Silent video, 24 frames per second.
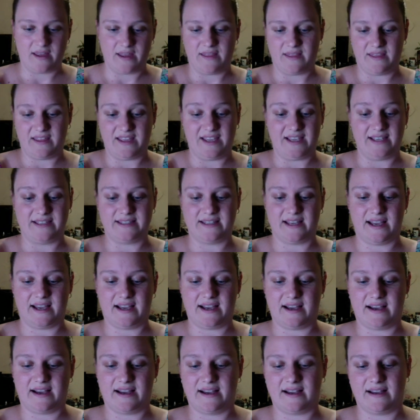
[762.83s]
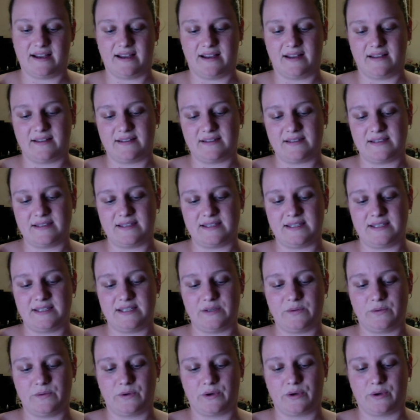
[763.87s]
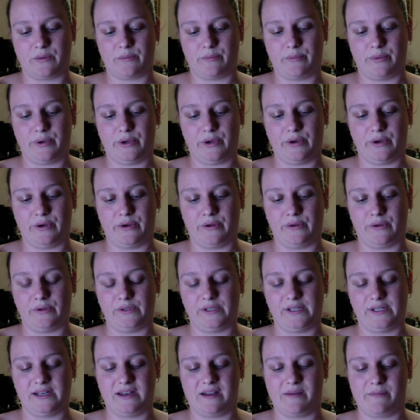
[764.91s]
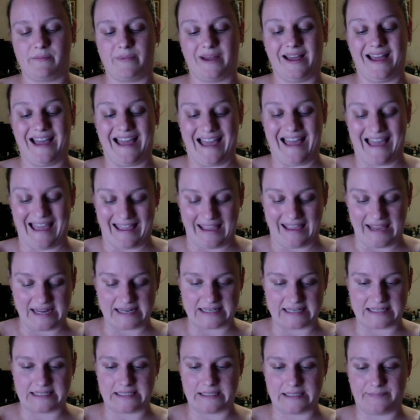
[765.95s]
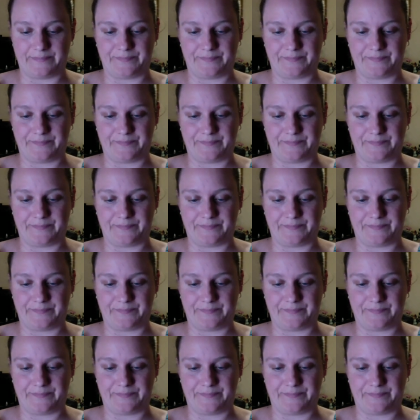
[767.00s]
These are silk pearl number 8.